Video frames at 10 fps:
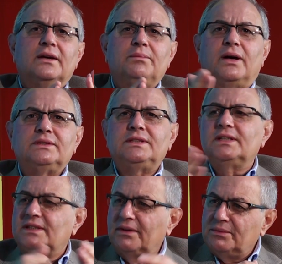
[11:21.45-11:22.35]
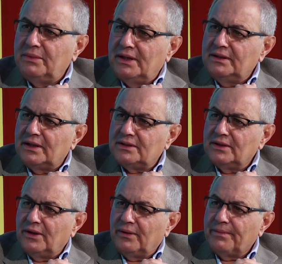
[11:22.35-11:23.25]
about 6-7 million years
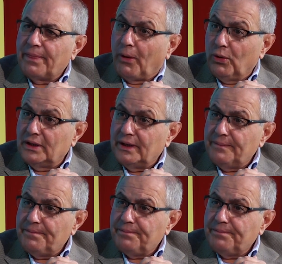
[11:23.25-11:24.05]
ago. Only.